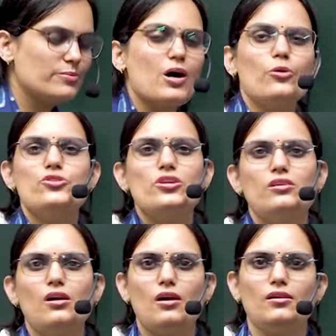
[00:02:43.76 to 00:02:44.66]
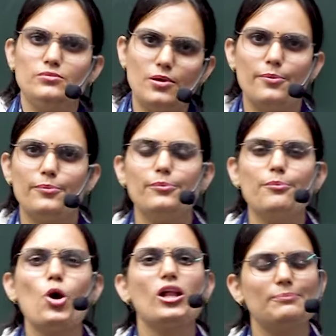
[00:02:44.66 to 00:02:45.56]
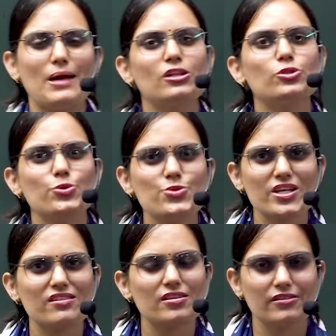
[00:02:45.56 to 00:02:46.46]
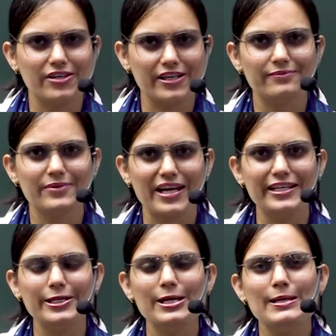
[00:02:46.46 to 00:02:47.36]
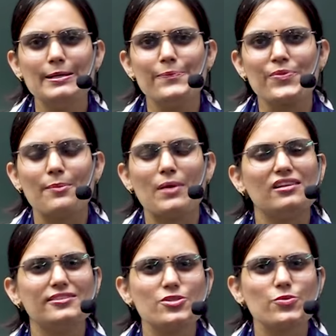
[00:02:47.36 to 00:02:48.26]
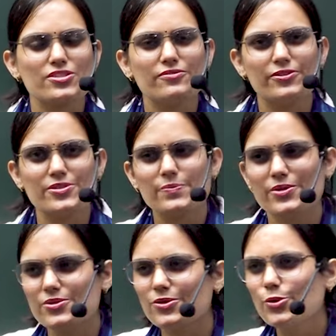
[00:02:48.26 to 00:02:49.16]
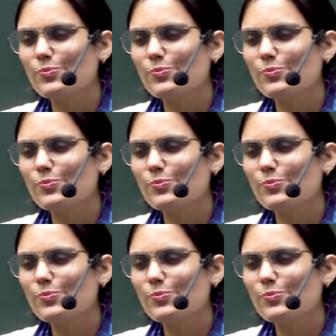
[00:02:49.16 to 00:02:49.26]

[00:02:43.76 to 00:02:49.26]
about Malthusian theory, right? Malthus was the first person who